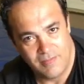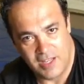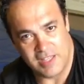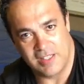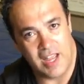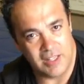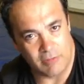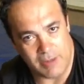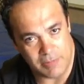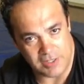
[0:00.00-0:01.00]
is not in the
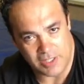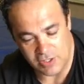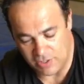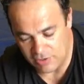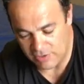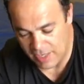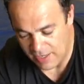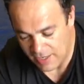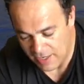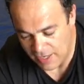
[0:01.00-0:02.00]
right position to do that.
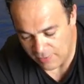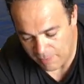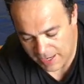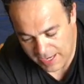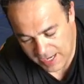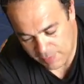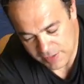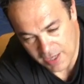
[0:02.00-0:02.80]
If my hand was